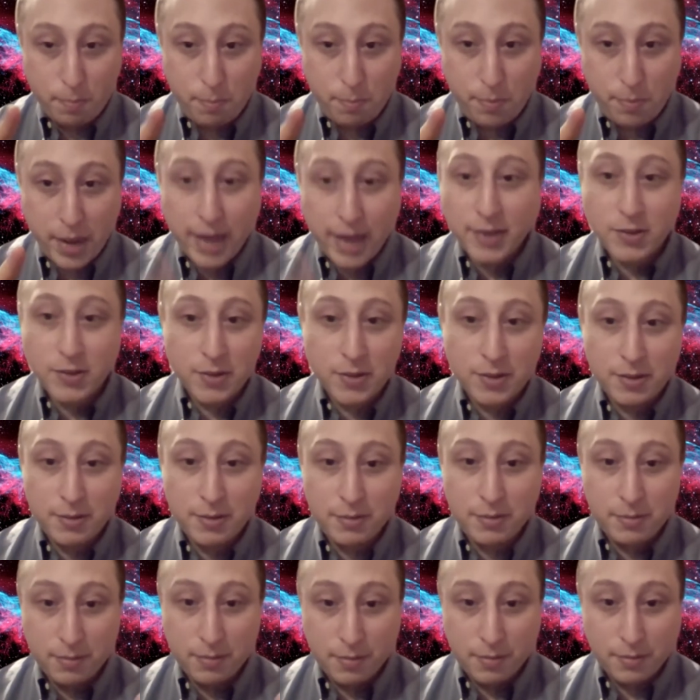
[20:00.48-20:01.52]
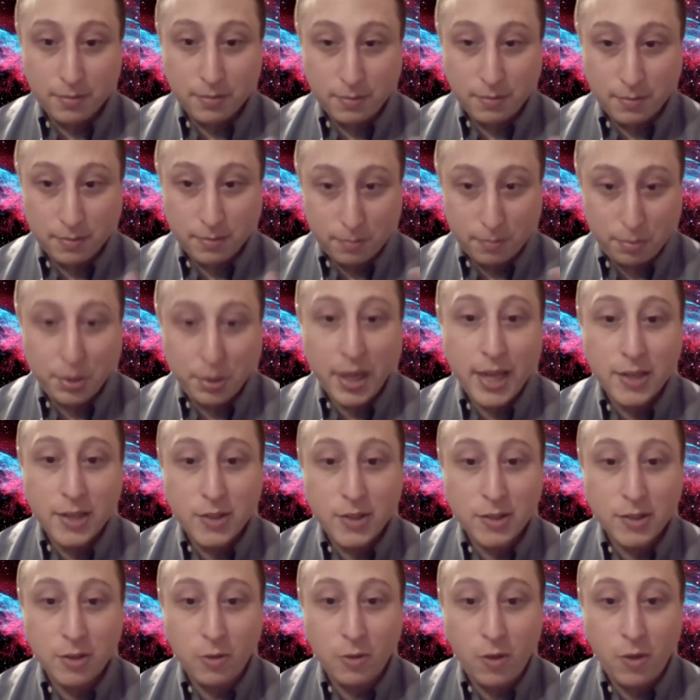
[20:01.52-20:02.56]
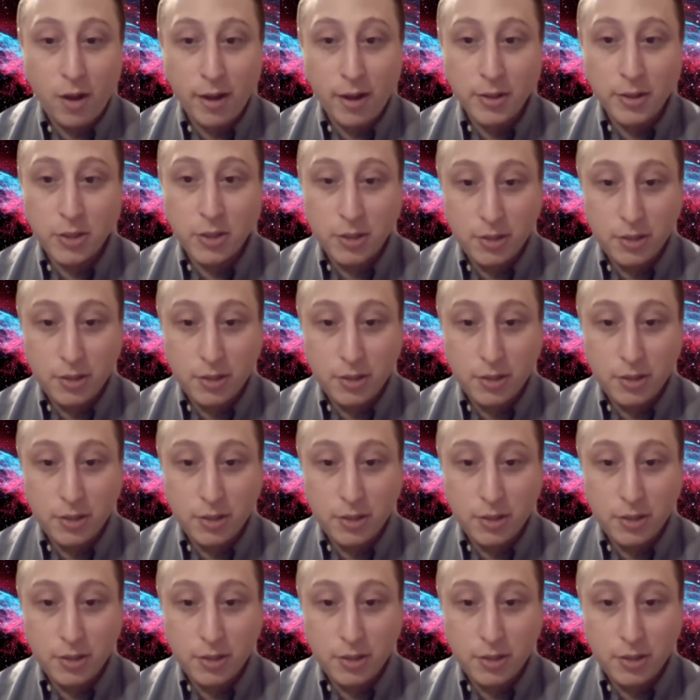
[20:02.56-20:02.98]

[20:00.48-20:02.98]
best place to launch